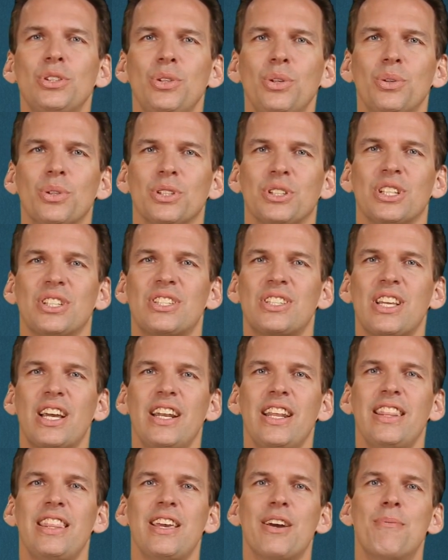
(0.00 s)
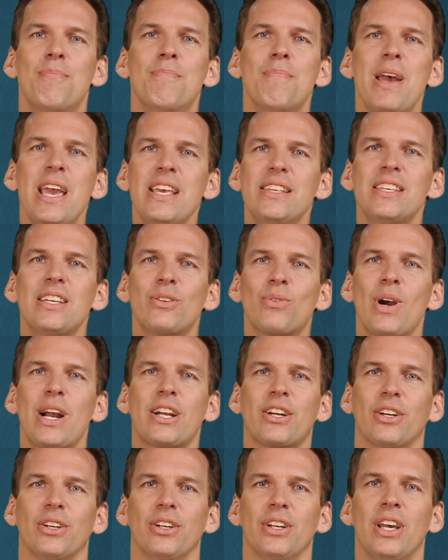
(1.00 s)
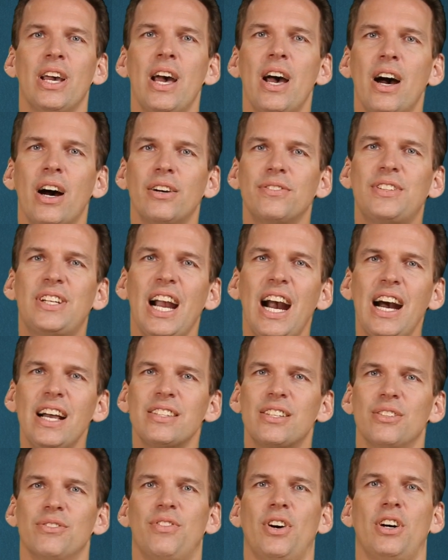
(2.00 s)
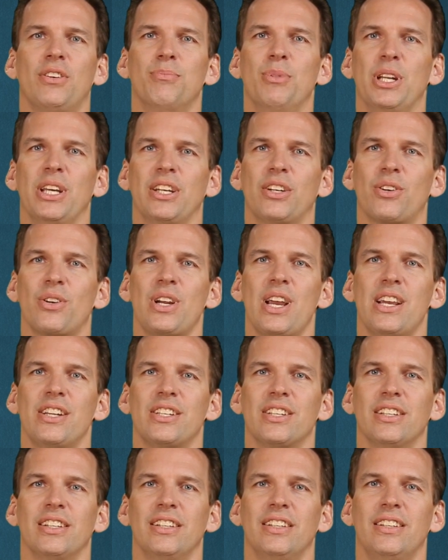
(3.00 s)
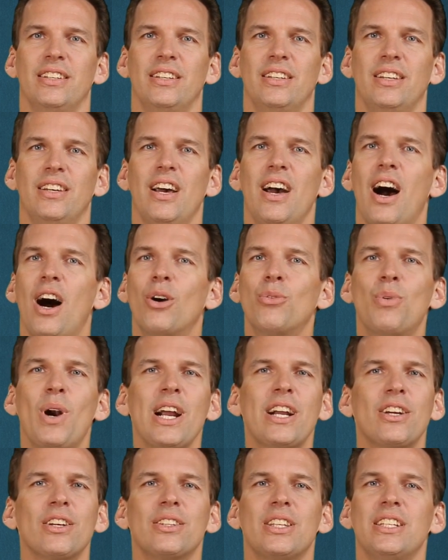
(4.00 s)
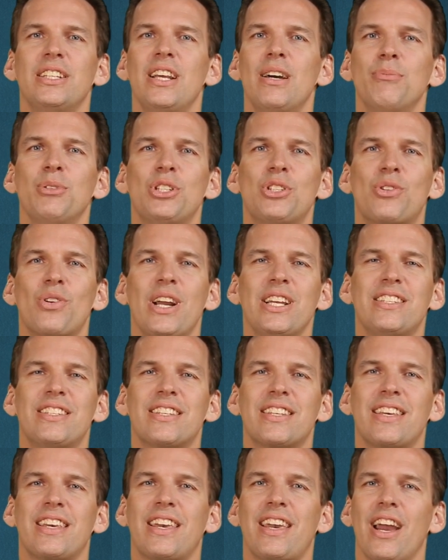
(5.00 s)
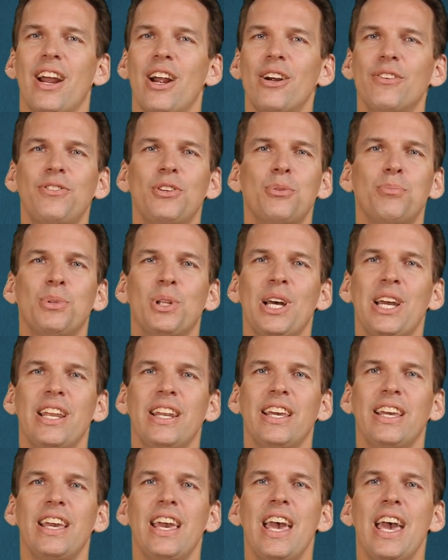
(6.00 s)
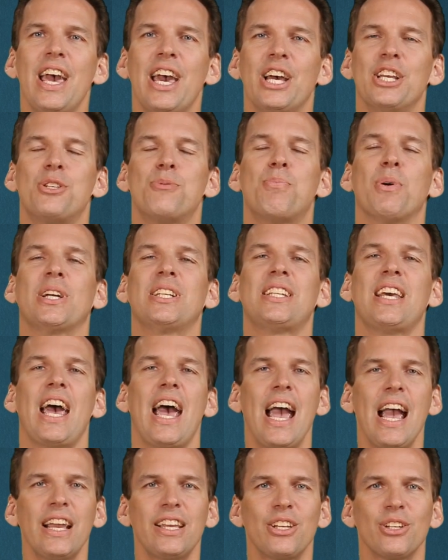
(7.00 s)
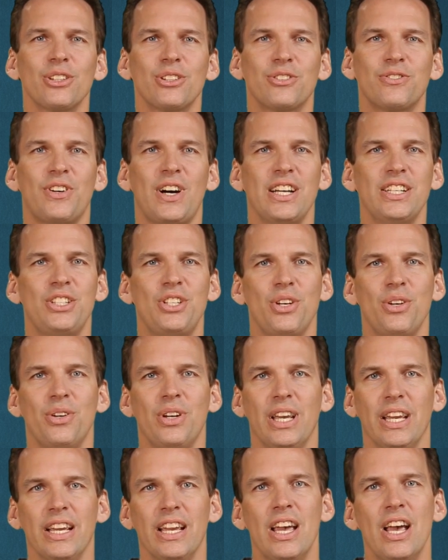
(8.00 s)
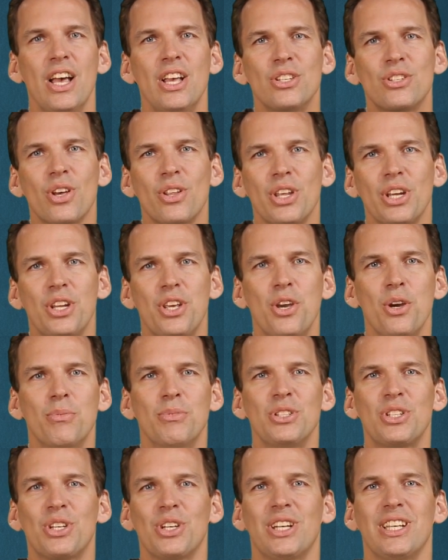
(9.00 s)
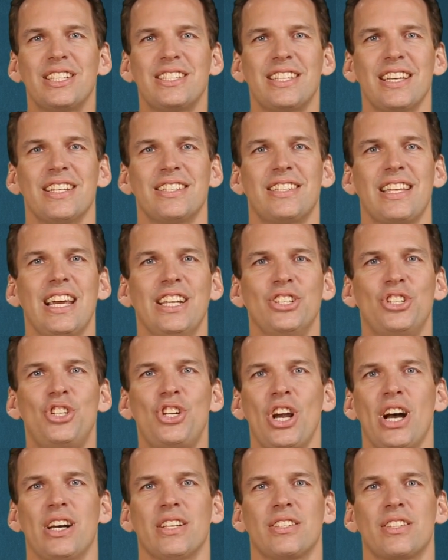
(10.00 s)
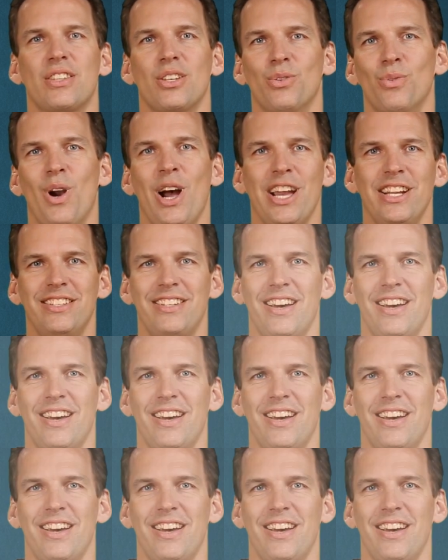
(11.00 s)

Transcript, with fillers: tool to study the amazing record of God's involvement in creation, a record that demonstrates careful planning and spectacular fine tuning so that humans could exist at just the right